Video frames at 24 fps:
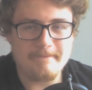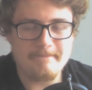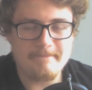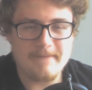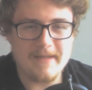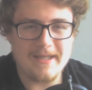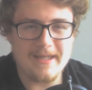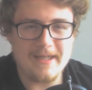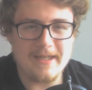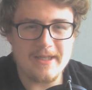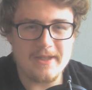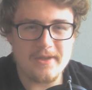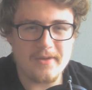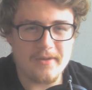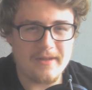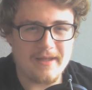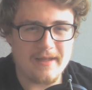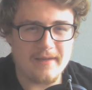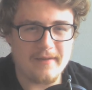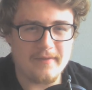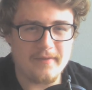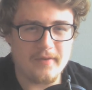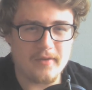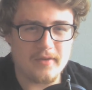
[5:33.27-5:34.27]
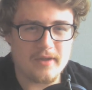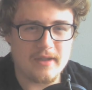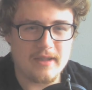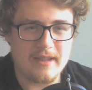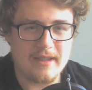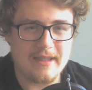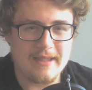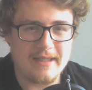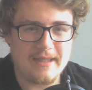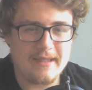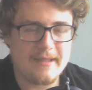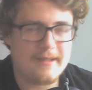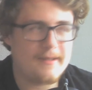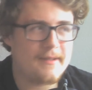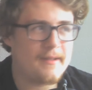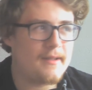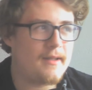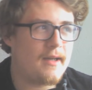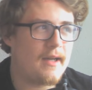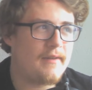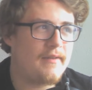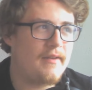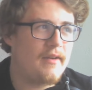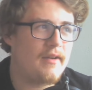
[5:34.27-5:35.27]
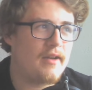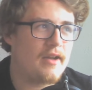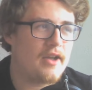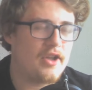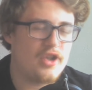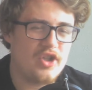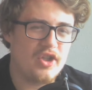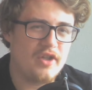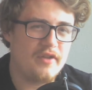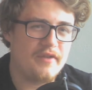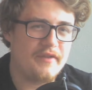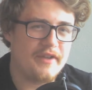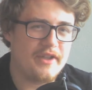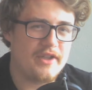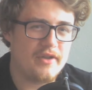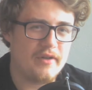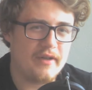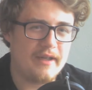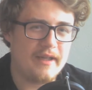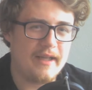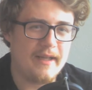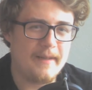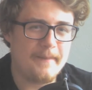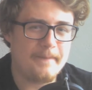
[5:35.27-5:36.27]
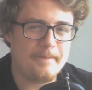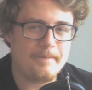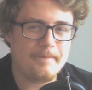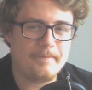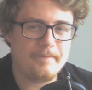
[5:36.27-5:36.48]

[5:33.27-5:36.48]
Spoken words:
Didn't enjoy that, unfortunately. I feel like I should have enjoyed it.